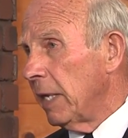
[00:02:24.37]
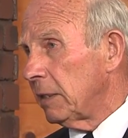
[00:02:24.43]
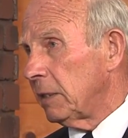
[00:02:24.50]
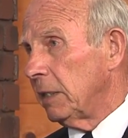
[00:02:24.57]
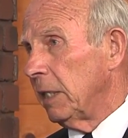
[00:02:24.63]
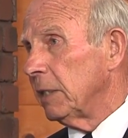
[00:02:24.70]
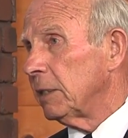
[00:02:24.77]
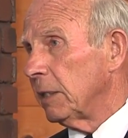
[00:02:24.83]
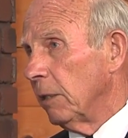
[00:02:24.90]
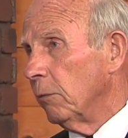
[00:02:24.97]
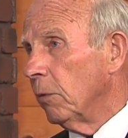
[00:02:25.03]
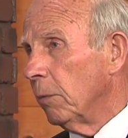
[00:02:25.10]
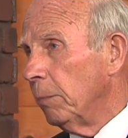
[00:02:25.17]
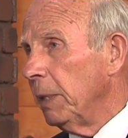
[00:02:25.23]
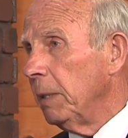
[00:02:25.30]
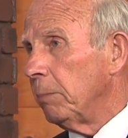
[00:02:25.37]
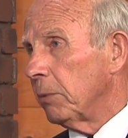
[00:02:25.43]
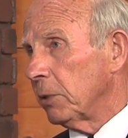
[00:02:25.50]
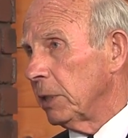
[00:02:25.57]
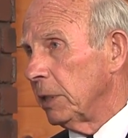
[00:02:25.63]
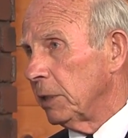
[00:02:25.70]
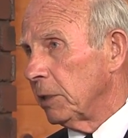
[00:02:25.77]
assets that will be
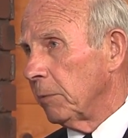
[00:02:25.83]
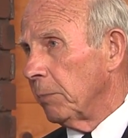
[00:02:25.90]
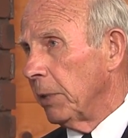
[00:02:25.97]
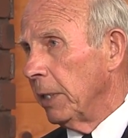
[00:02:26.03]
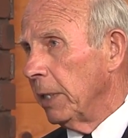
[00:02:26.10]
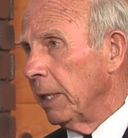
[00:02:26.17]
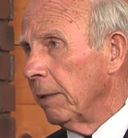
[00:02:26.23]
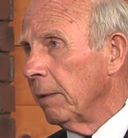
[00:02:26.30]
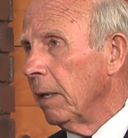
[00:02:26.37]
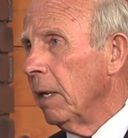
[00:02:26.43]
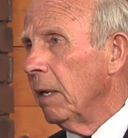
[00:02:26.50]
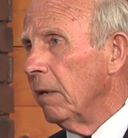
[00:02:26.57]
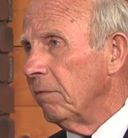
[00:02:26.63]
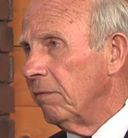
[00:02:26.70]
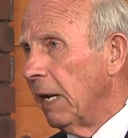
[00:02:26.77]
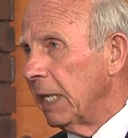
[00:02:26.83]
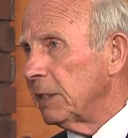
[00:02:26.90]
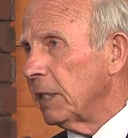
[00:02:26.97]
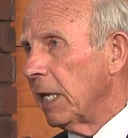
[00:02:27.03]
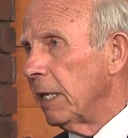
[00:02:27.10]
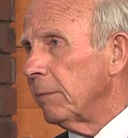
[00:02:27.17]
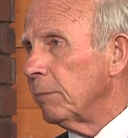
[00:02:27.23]
participating.
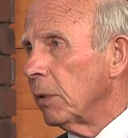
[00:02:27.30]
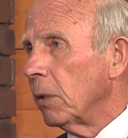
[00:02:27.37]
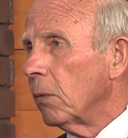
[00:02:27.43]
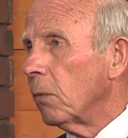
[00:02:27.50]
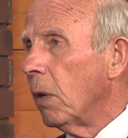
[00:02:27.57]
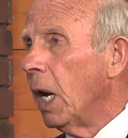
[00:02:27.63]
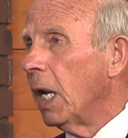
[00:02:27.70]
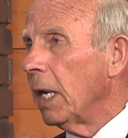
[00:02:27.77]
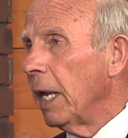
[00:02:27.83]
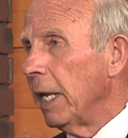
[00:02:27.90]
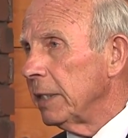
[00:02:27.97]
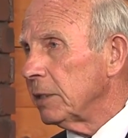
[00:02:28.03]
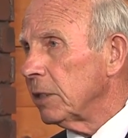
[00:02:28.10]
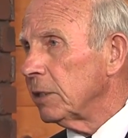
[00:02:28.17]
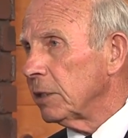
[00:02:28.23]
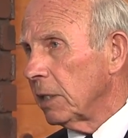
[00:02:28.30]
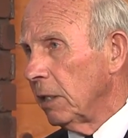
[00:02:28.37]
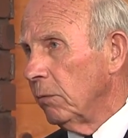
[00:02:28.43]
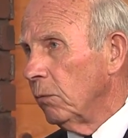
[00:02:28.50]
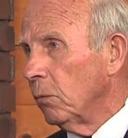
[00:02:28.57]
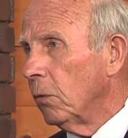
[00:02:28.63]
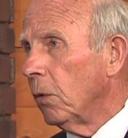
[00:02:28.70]
Vice Admiral Ron
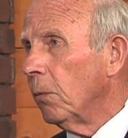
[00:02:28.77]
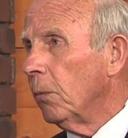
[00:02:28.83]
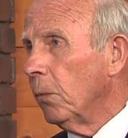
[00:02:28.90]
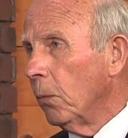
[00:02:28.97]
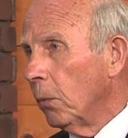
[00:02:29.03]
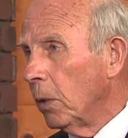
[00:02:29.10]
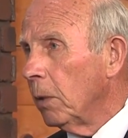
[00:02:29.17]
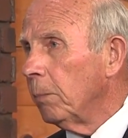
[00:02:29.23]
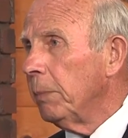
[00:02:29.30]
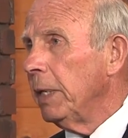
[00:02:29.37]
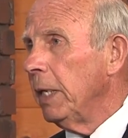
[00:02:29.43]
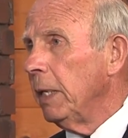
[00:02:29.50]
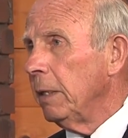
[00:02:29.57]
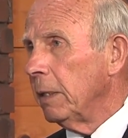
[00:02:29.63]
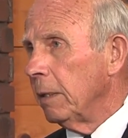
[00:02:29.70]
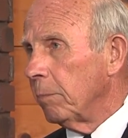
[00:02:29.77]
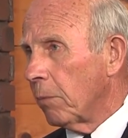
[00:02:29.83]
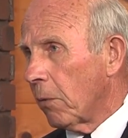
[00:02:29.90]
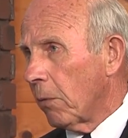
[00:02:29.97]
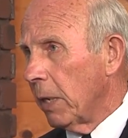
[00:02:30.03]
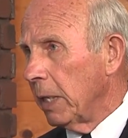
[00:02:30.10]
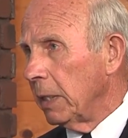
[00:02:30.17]
Etchinson will, will be the
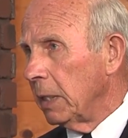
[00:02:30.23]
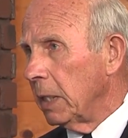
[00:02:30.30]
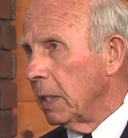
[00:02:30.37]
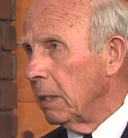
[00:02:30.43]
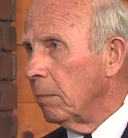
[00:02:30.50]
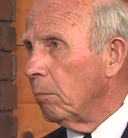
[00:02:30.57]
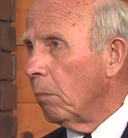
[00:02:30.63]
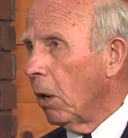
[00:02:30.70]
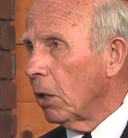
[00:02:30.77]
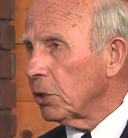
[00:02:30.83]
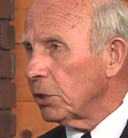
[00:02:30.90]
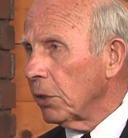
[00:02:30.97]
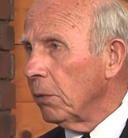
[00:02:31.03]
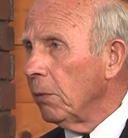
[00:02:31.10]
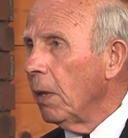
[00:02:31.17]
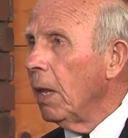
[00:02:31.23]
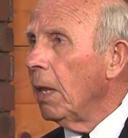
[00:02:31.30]
parade uh, marshal,